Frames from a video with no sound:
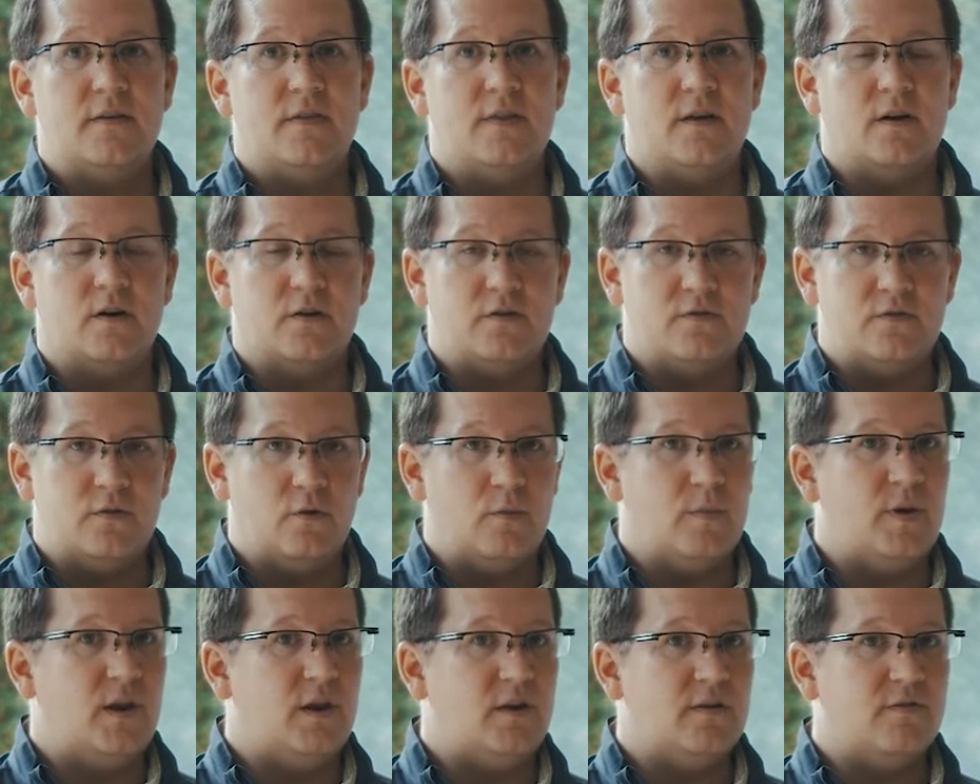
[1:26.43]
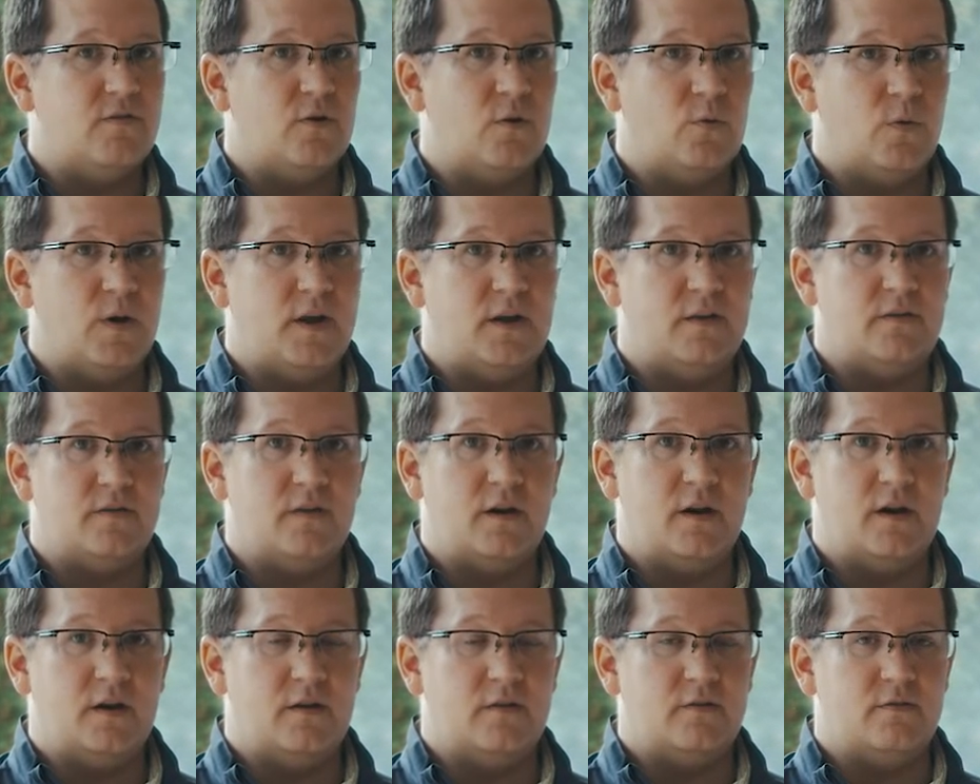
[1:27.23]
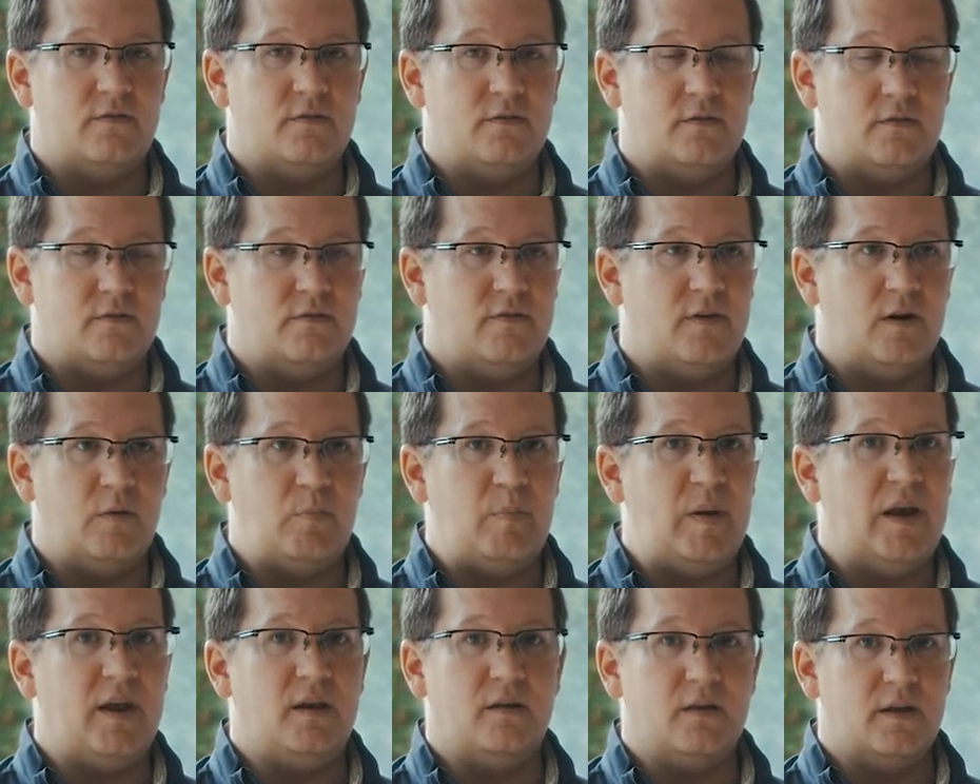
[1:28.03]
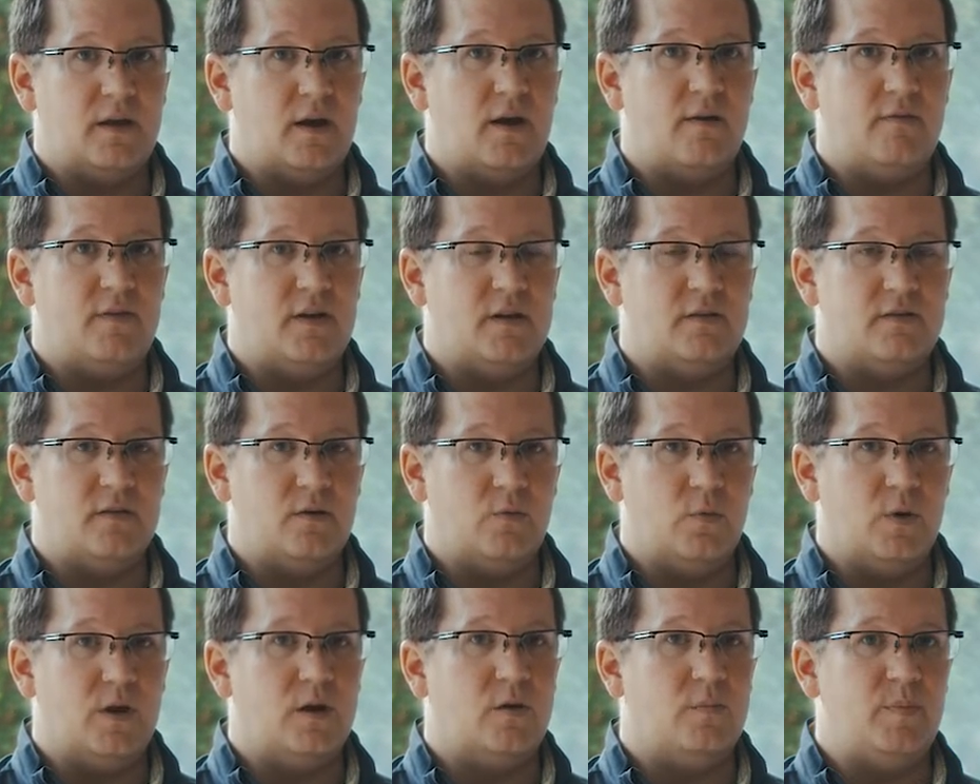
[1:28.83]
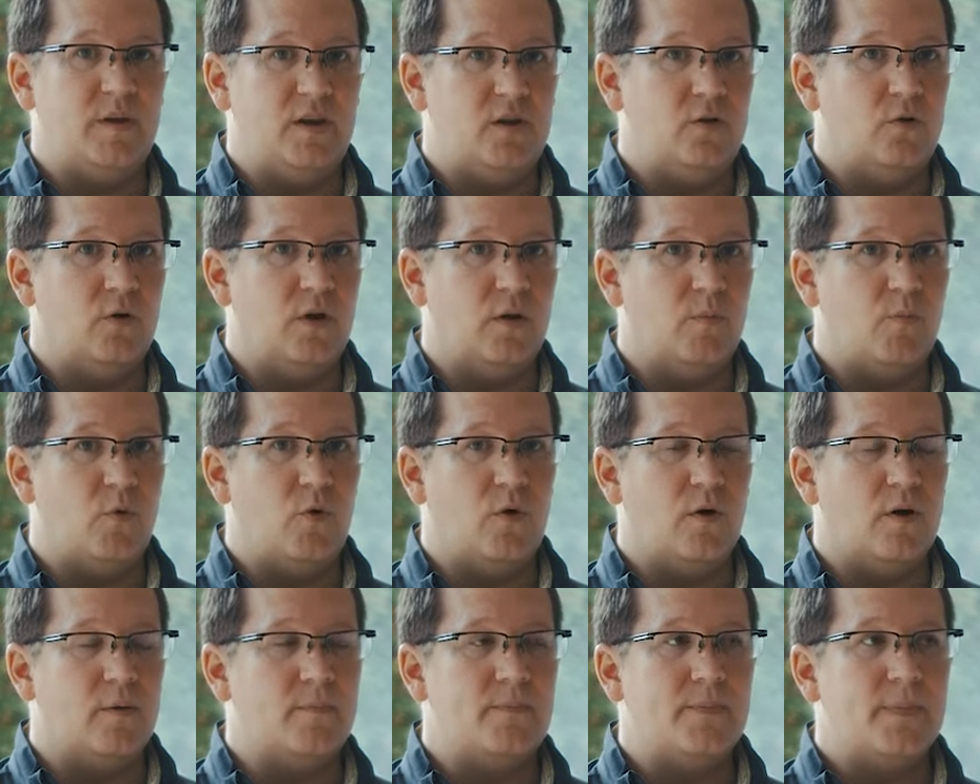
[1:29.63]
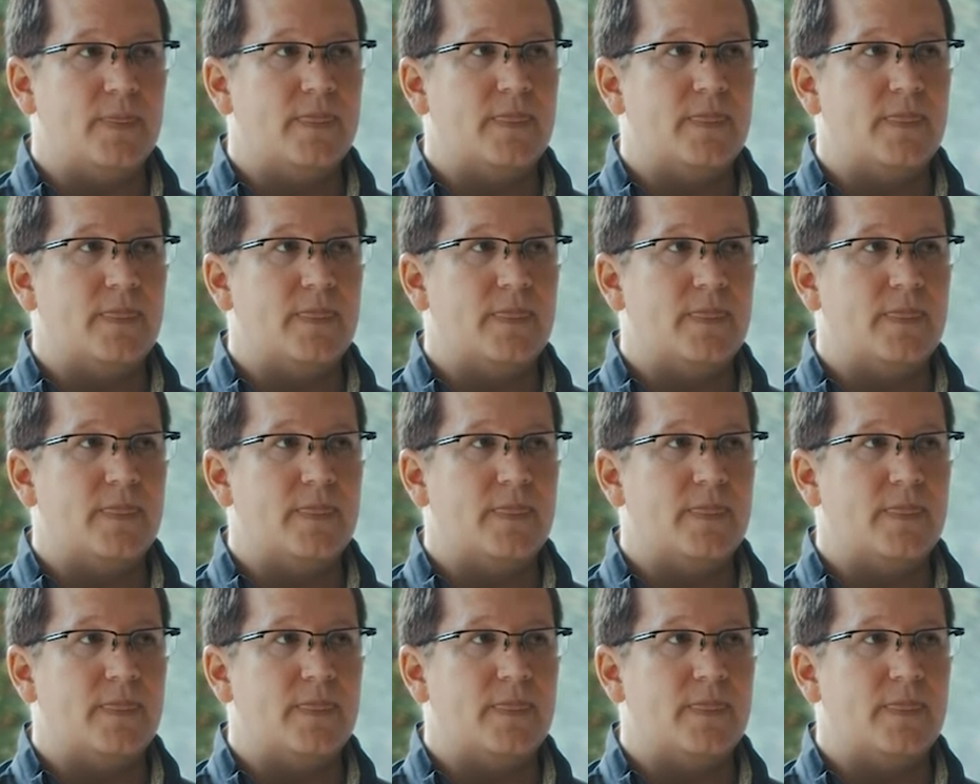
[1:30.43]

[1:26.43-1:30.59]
There are so many different ways that it is very patently obvious that we could be doing more.